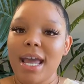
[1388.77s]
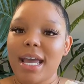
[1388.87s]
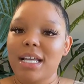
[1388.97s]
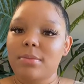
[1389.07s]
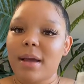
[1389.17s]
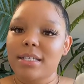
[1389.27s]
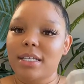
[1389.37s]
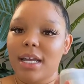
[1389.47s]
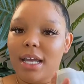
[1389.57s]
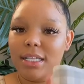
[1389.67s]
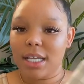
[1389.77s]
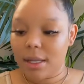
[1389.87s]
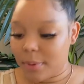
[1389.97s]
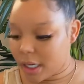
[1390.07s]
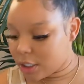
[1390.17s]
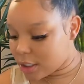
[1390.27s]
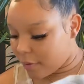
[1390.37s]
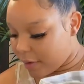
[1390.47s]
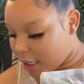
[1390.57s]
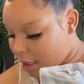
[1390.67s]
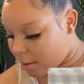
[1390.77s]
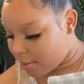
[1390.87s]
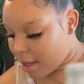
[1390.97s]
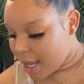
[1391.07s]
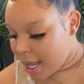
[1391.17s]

in his bassinet and take pictures of him.